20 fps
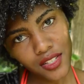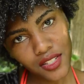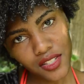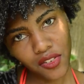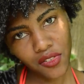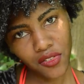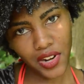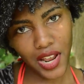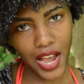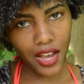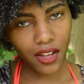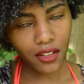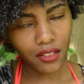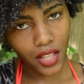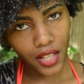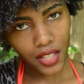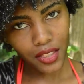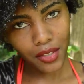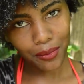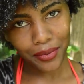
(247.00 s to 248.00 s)
So now
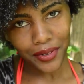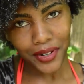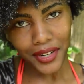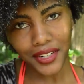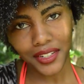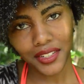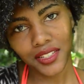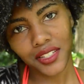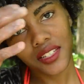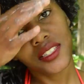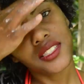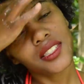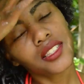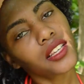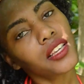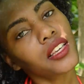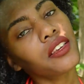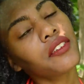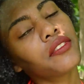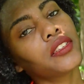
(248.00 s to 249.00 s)
that the product
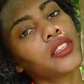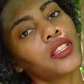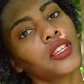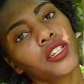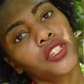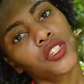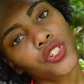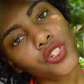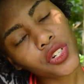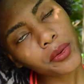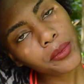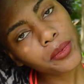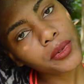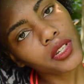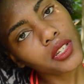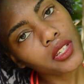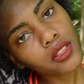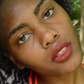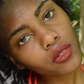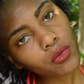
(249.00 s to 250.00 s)
is evenly
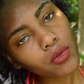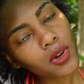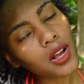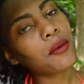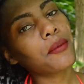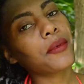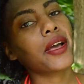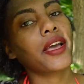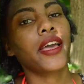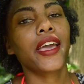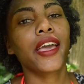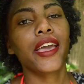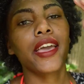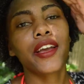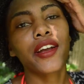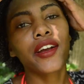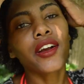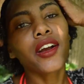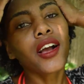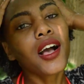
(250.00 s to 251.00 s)
distributed throughout my
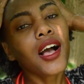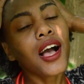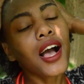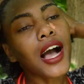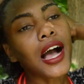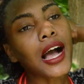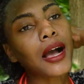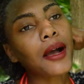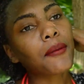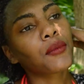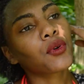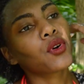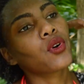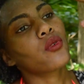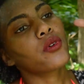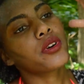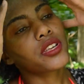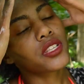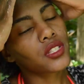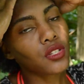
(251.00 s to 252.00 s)
hair, I'm
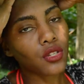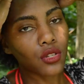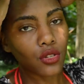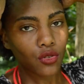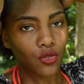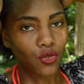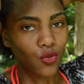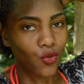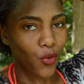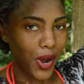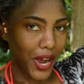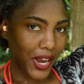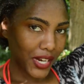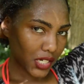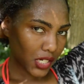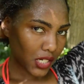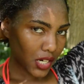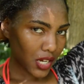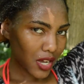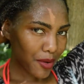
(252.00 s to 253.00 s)
going to
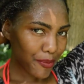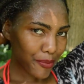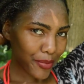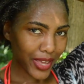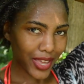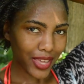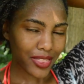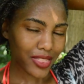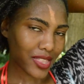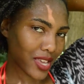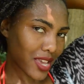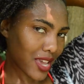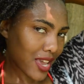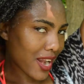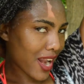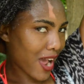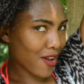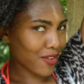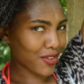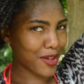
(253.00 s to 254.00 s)
wash up and
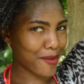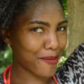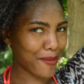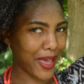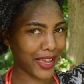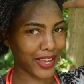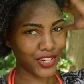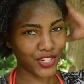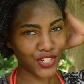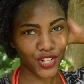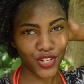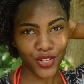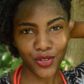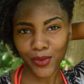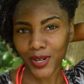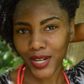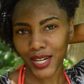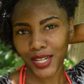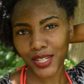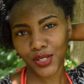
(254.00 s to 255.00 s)
then I'll come back and show
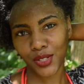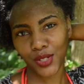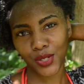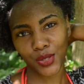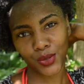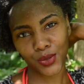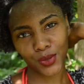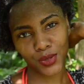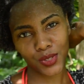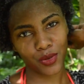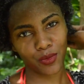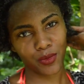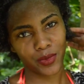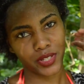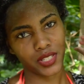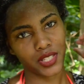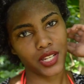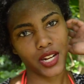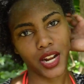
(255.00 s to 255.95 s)
you what I do to rinse